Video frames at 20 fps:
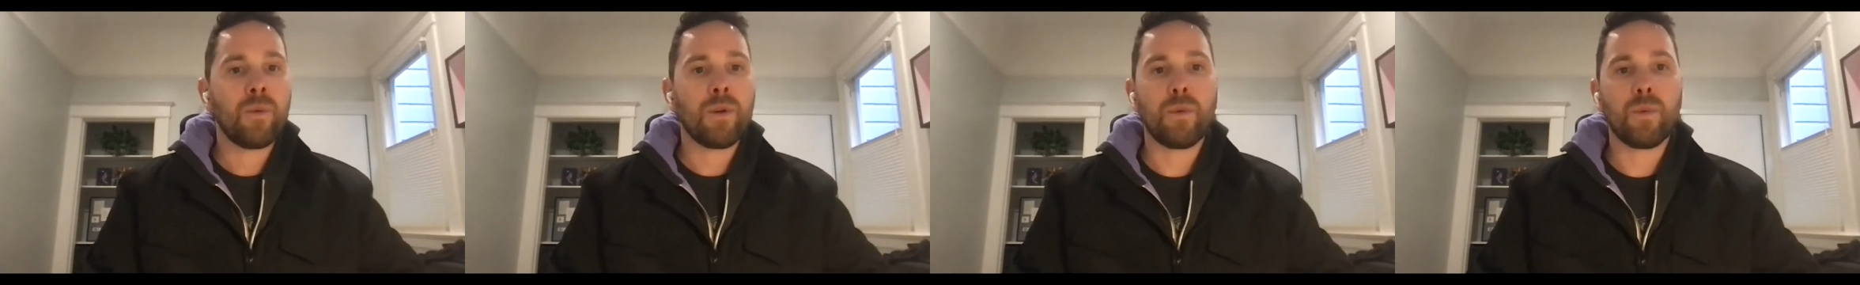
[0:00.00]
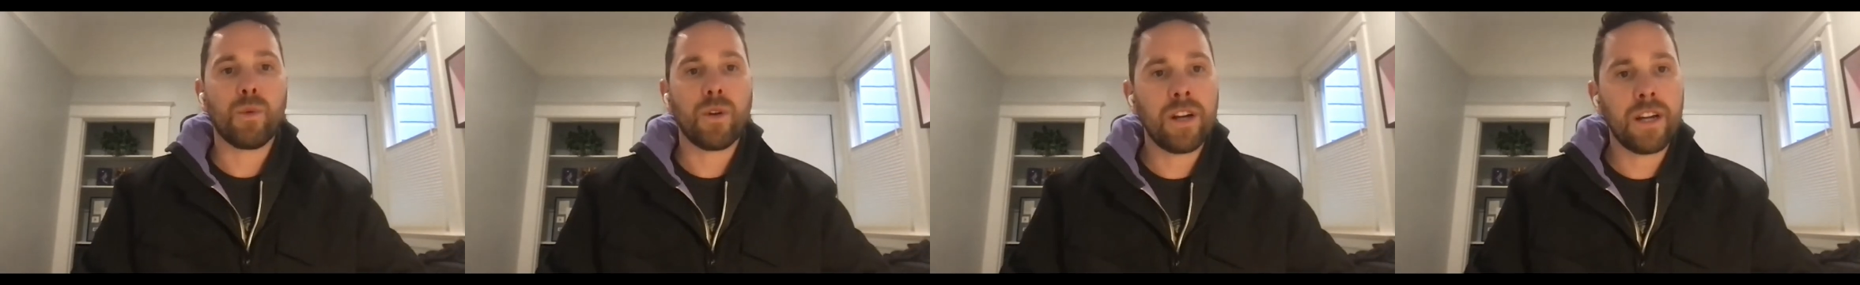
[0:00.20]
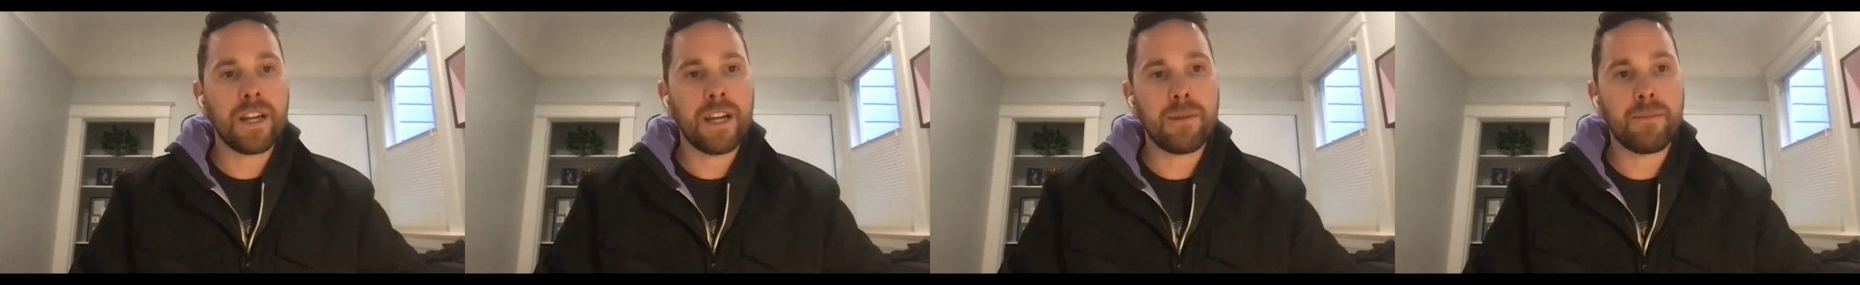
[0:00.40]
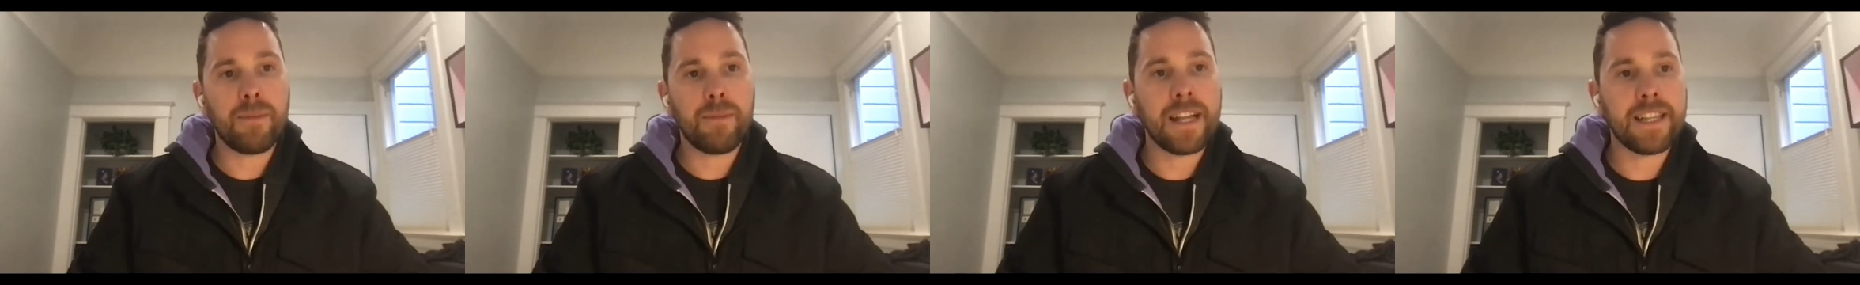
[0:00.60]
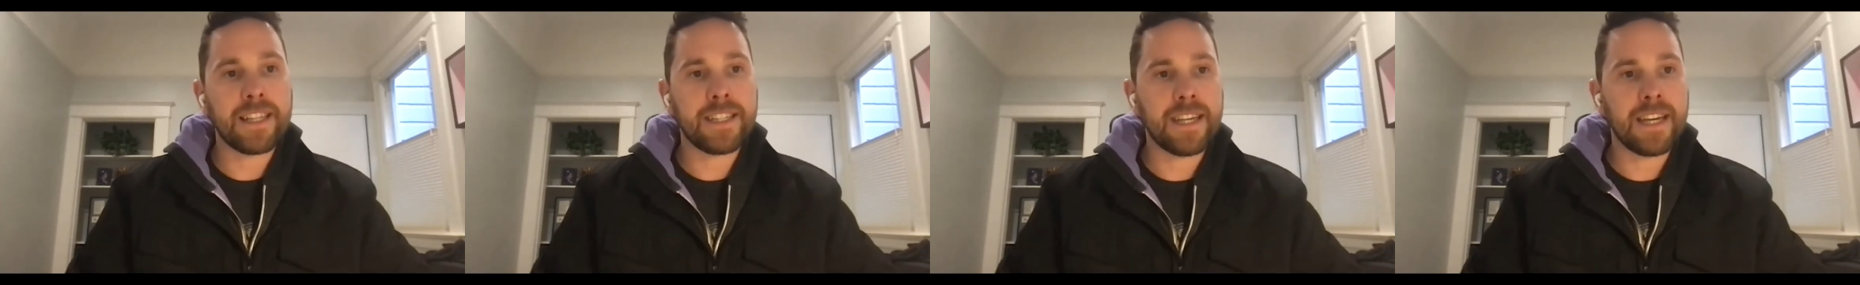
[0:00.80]
We weren't in a
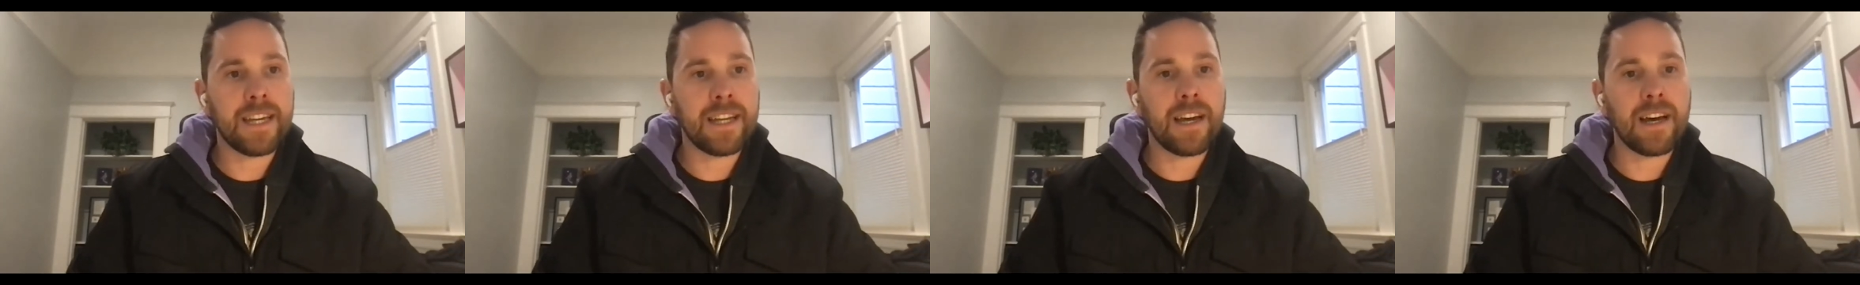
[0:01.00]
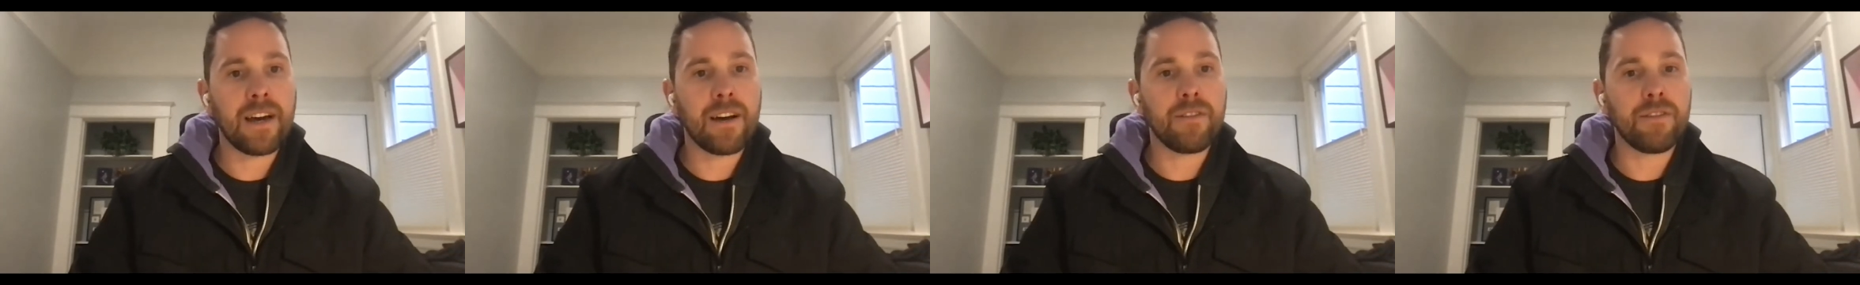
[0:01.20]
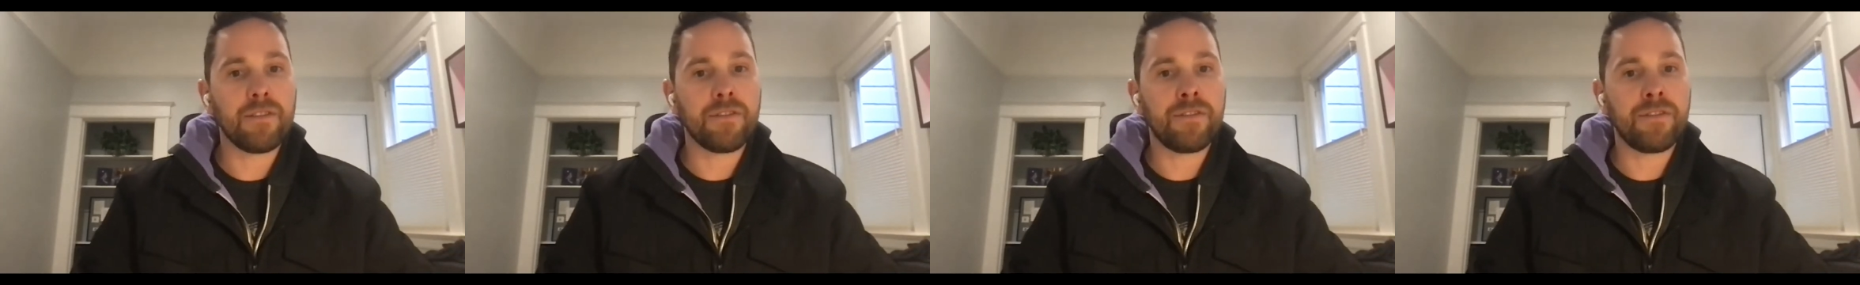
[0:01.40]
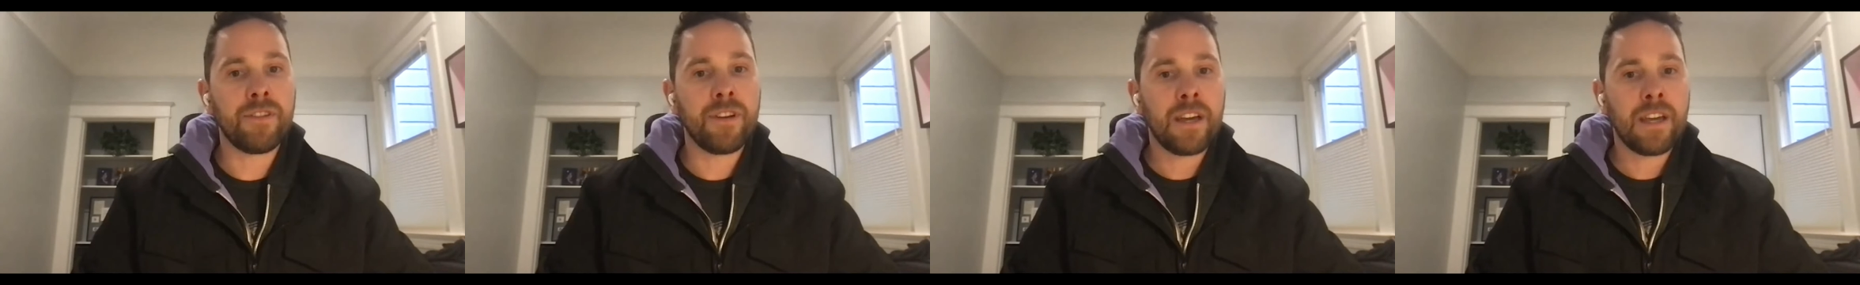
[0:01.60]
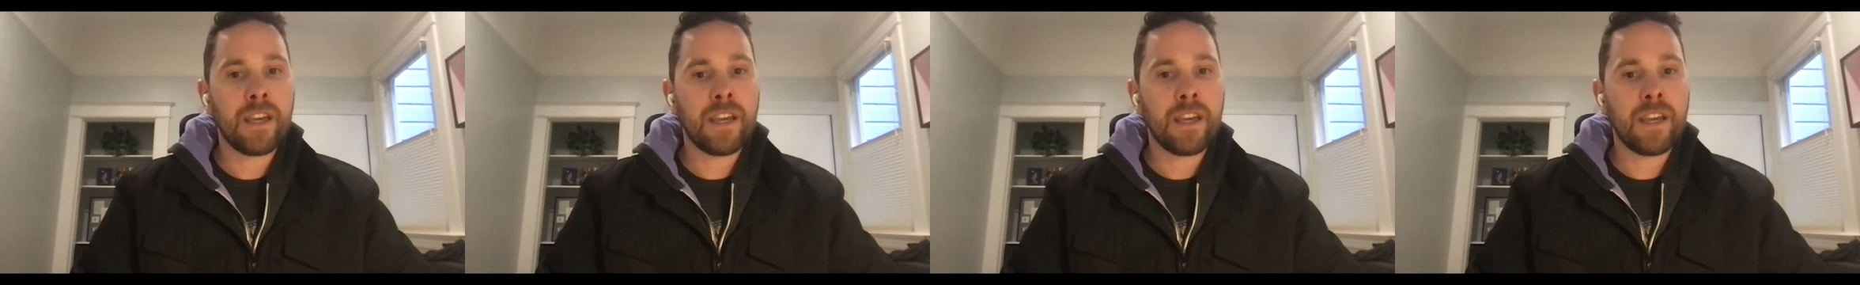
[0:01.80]
mindset of